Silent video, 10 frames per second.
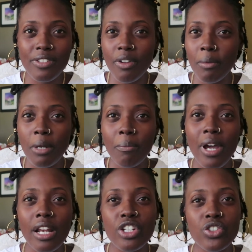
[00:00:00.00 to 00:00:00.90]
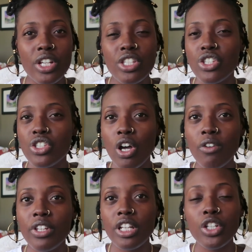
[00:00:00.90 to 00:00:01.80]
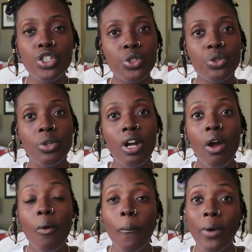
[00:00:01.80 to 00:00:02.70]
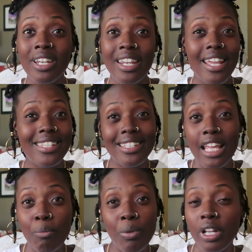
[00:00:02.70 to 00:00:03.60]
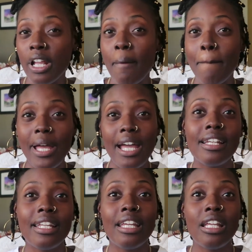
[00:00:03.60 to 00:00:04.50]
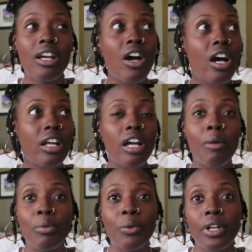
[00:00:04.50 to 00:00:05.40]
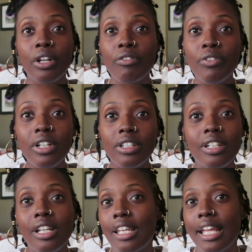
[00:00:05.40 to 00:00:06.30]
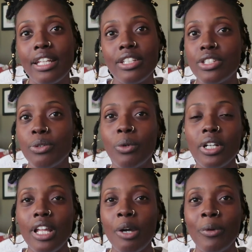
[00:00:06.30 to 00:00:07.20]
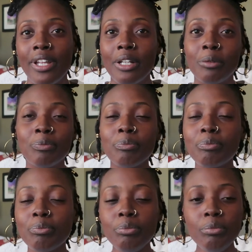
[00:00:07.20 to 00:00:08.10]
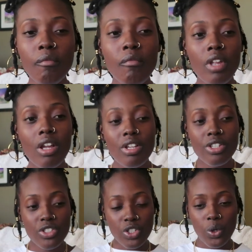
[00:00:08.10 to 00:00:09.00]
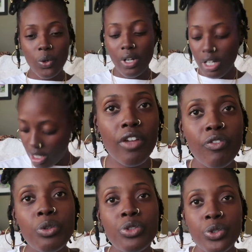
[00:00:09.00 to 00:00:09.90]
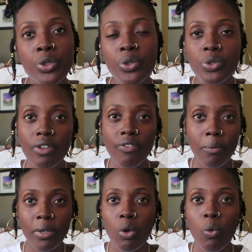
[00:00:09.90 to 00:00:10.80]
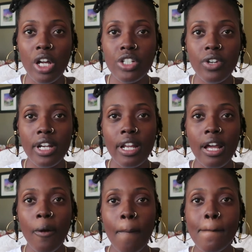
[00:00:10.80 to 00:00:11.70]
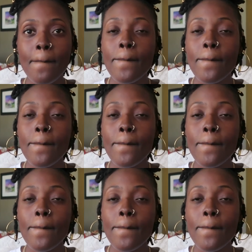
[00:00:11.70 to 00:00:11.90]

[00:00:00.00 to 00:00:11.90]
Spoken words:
these feminine products trying to solve the issue when it's like putting a band-aid on a broken foot. Like, it doesn't work that way. So if you do use a feminine wash right now,